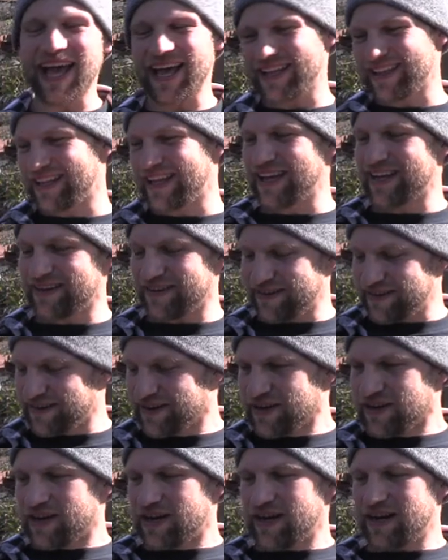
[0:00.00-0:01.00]
that later.
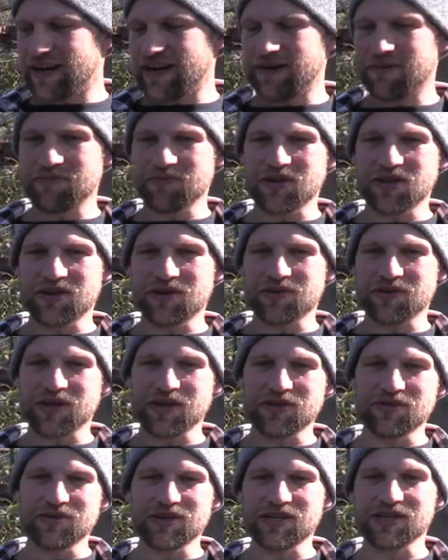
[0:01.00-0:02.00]
Um, you know
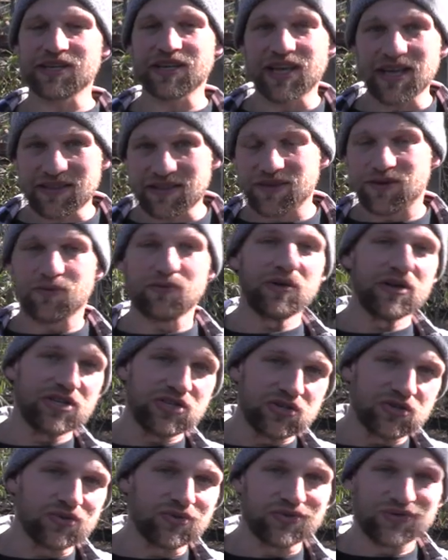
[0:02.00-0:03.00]
that you need to get the
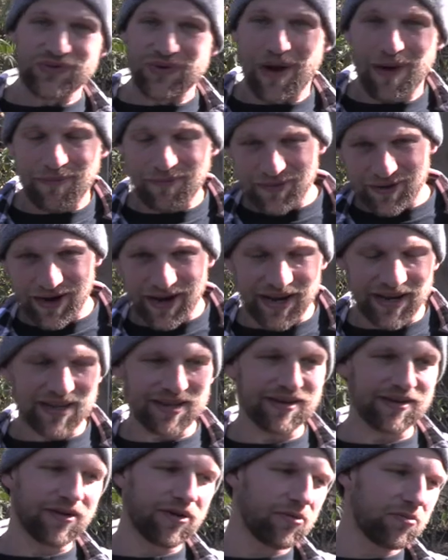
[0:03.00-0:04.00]
original drum break,
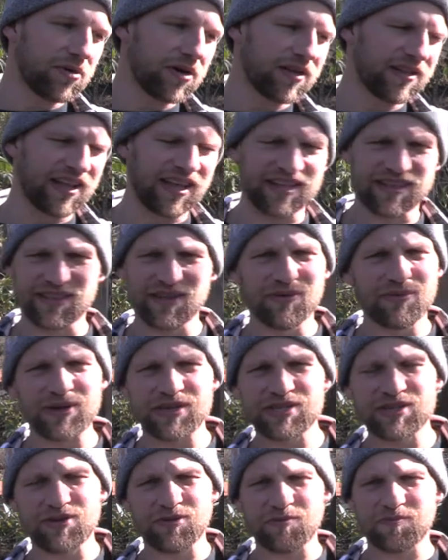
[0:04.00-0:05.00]
you know. But like the
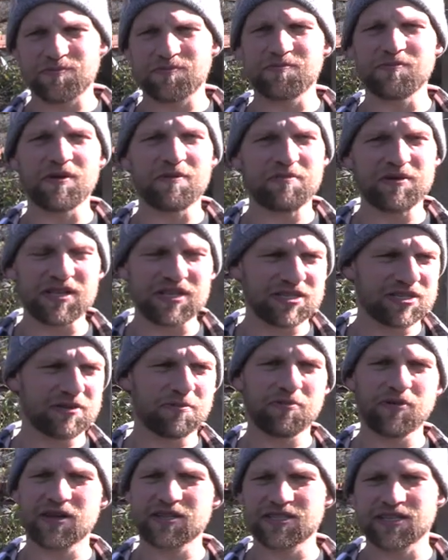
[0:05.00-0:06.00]
original impeach
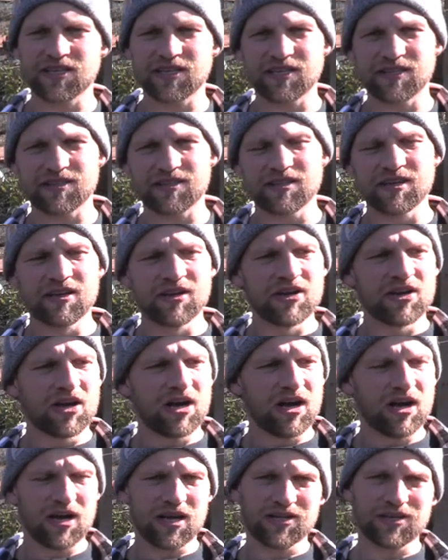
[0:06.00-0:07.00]
the president,
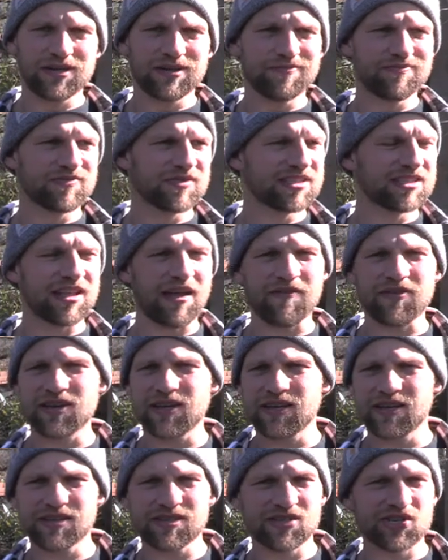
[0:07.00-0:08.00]
uh, seven
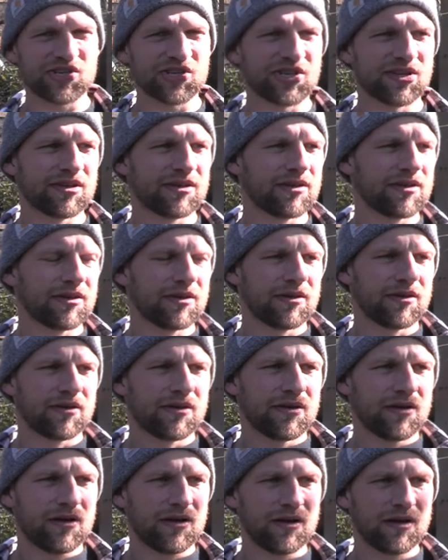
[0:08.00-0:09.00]
inch,
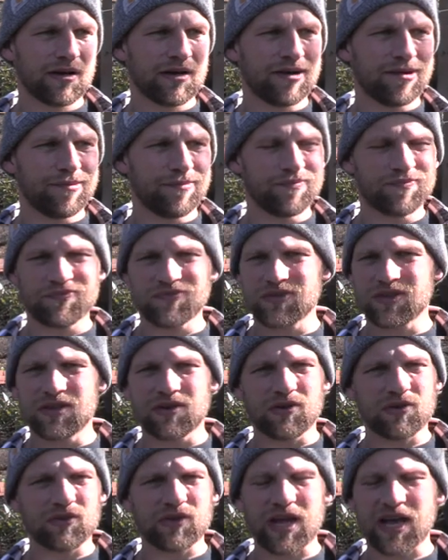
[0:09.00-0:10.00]
um, you
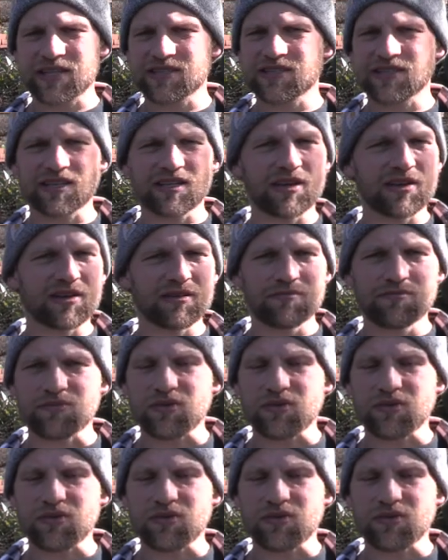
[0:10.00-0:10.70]
know that's like a